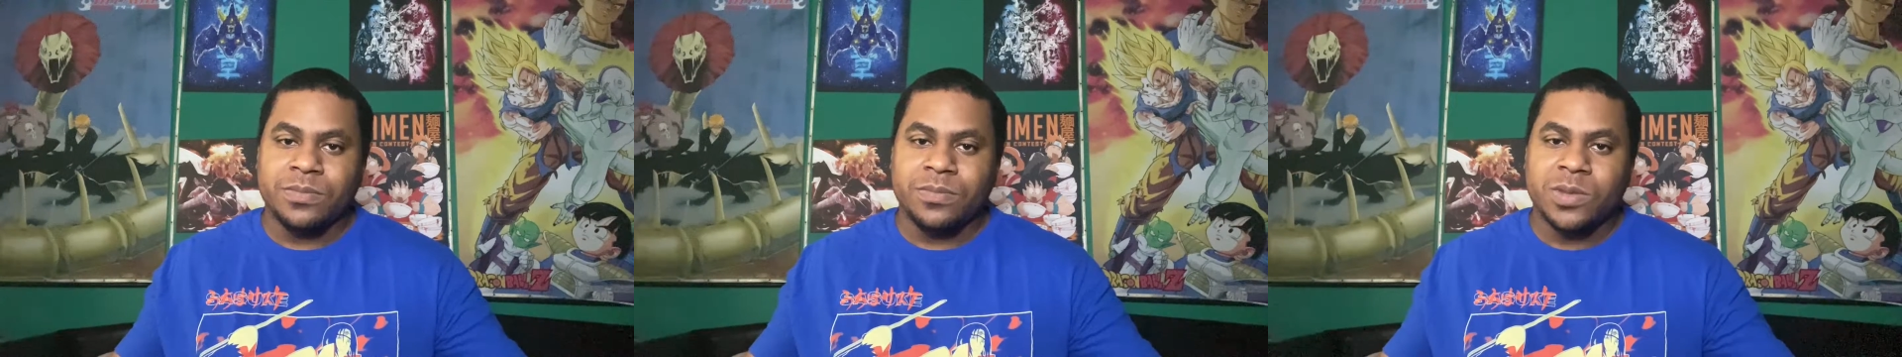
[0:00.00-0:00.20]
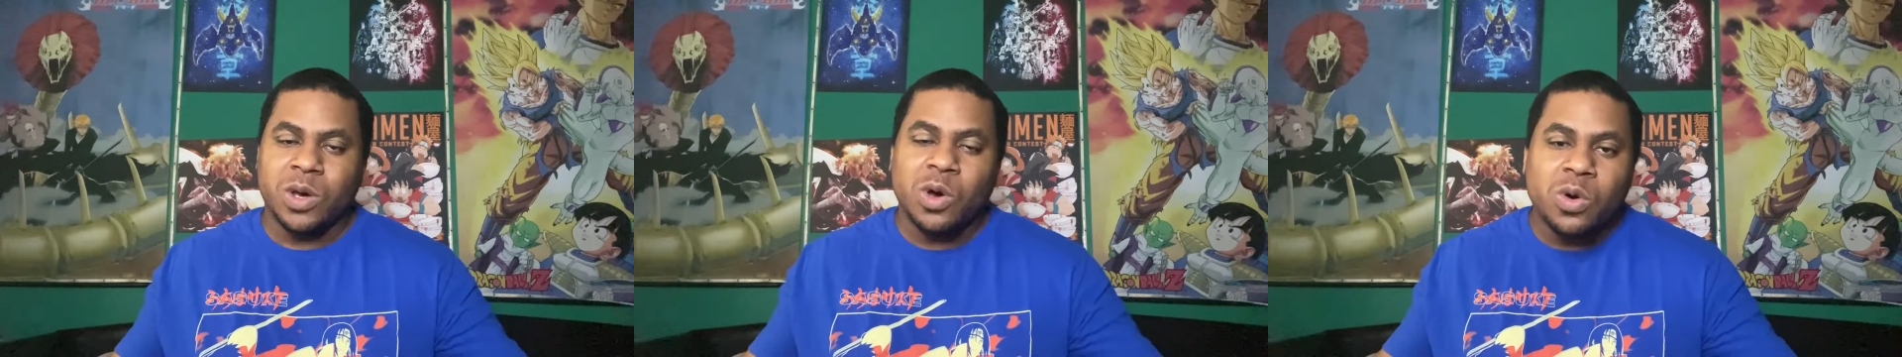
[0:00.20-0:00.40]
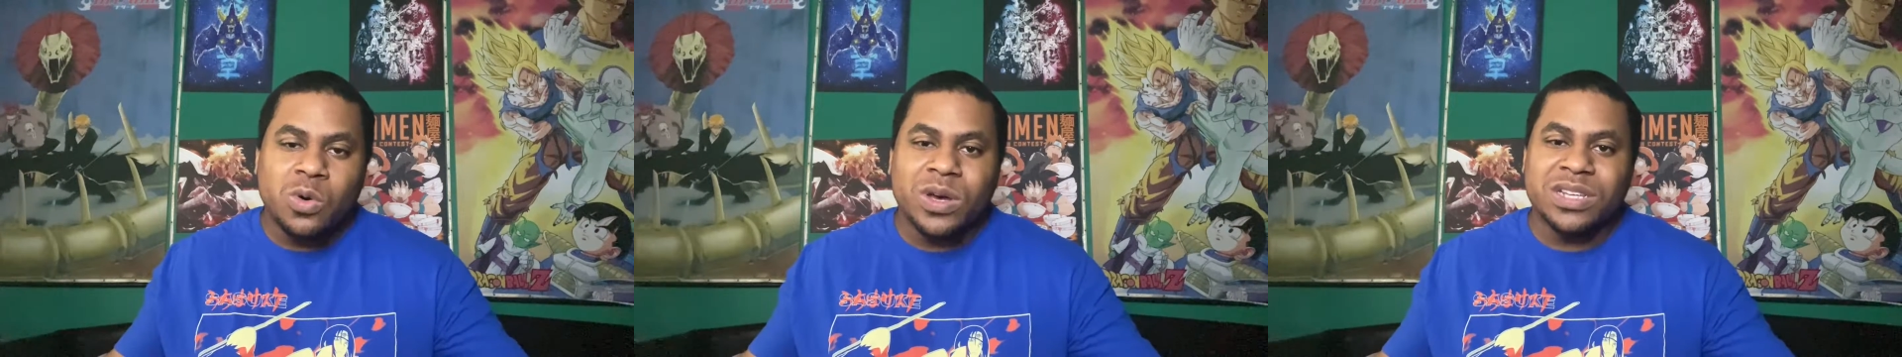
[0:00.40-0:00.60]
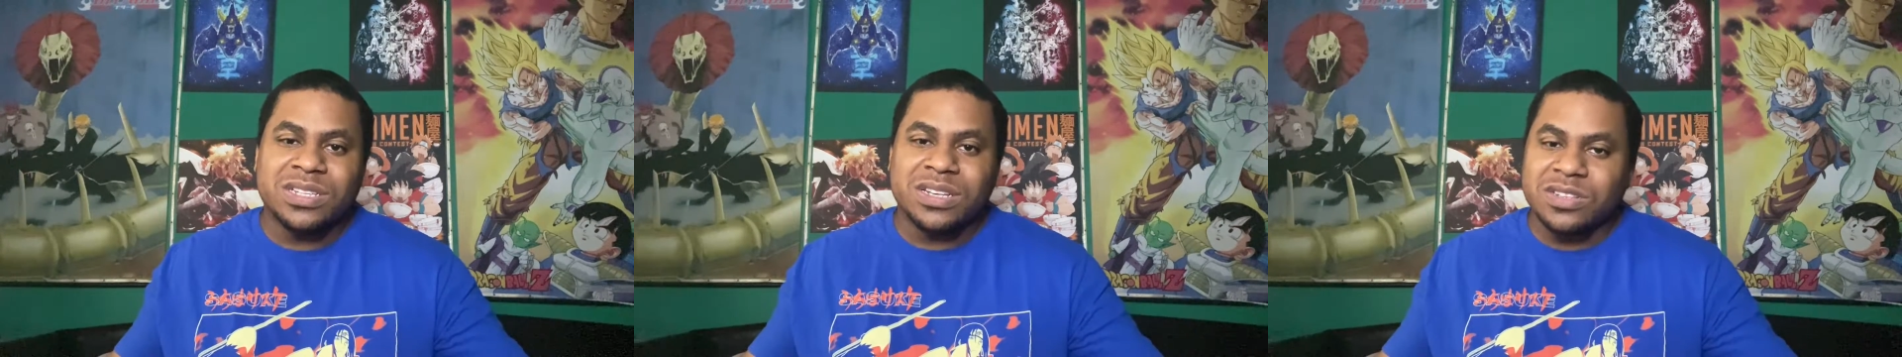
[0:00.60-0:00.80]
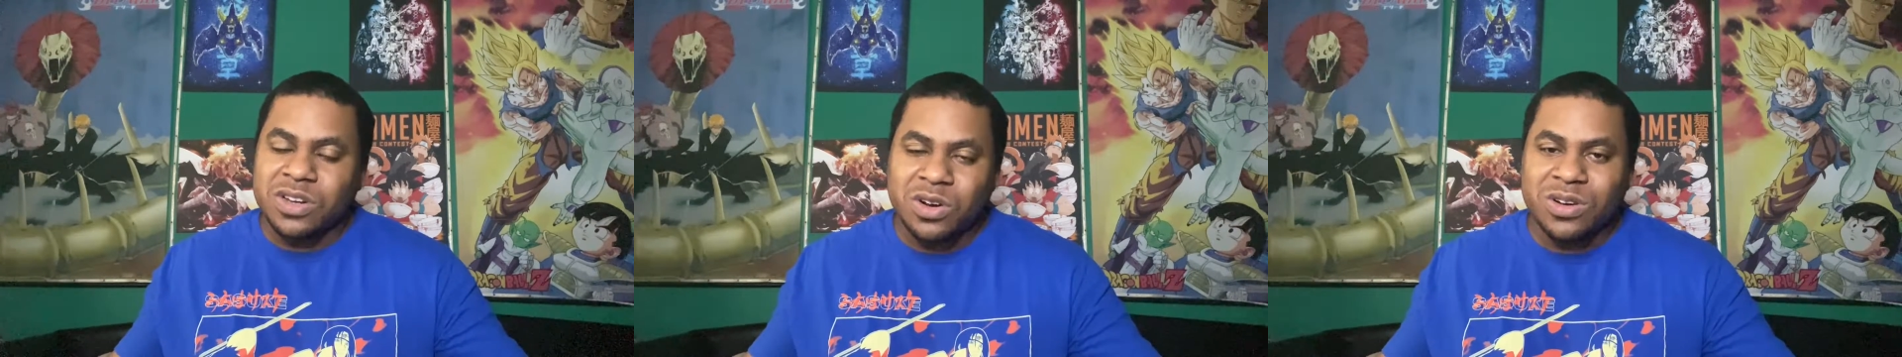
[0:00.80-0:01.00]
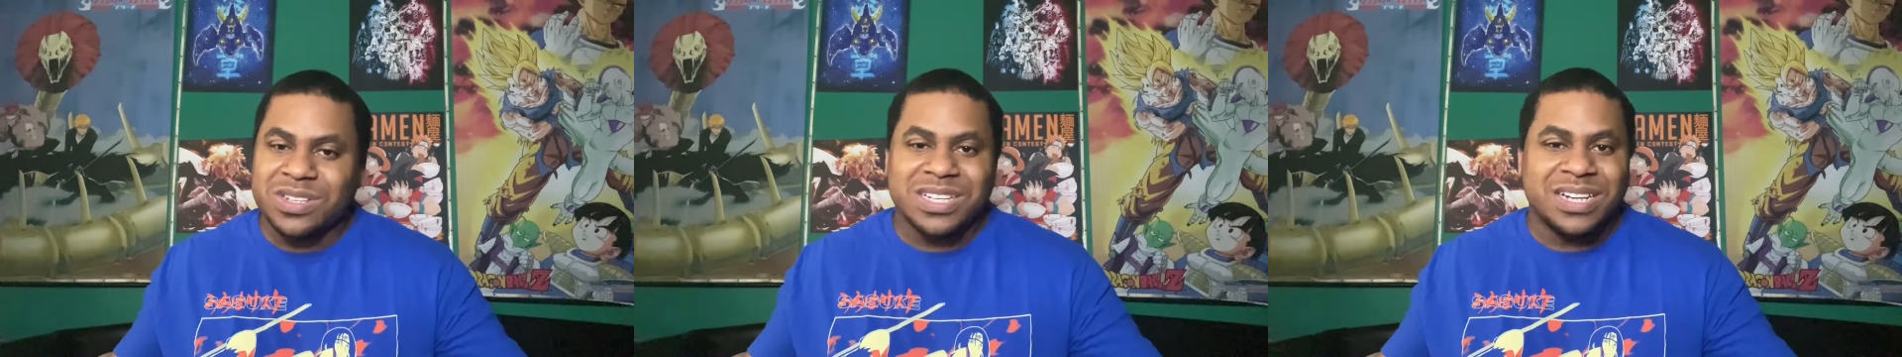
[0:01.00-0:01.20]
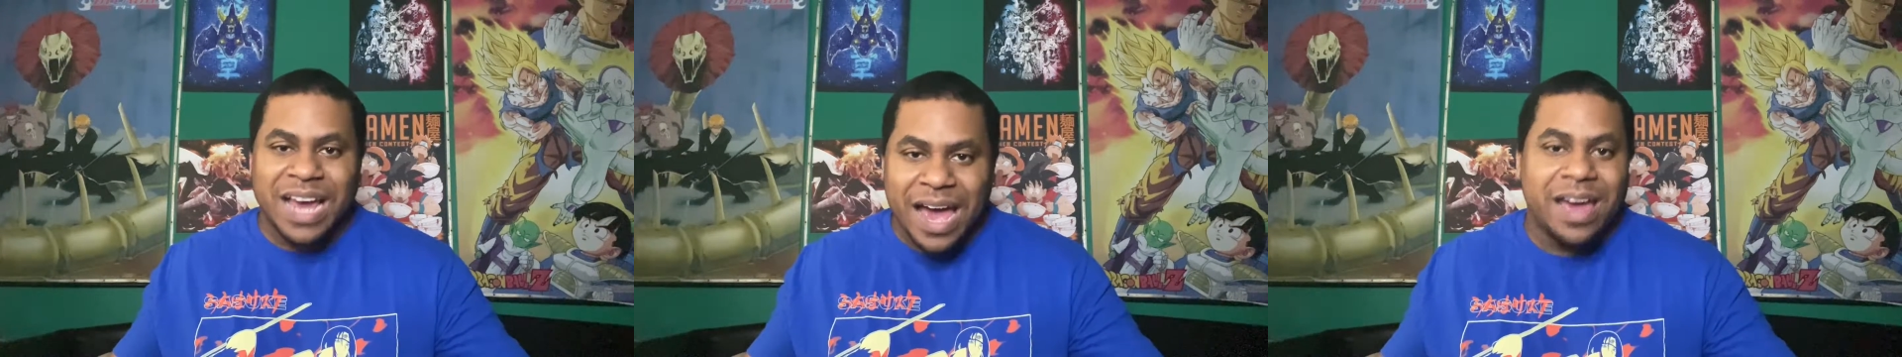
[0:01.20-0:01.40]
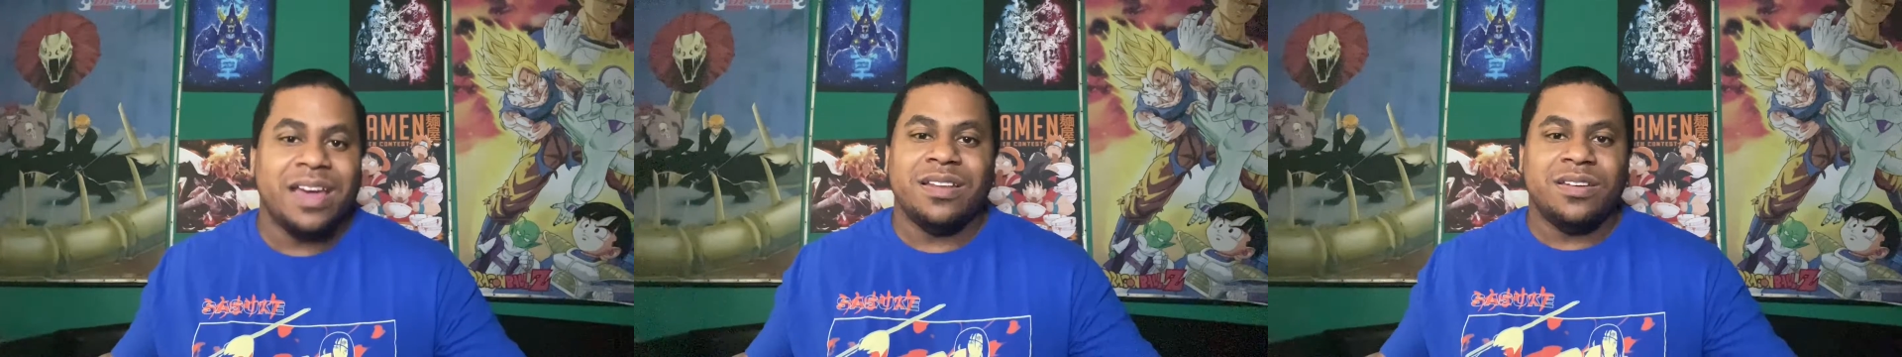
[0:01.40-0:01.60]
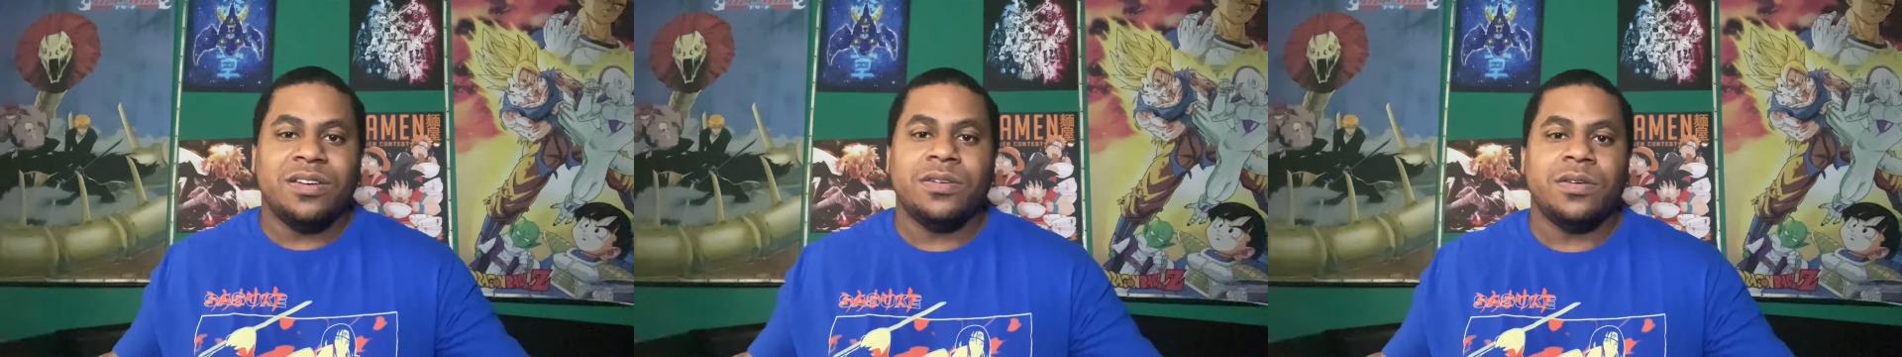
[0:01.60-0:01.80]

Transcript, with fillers: Who is this girl's dad?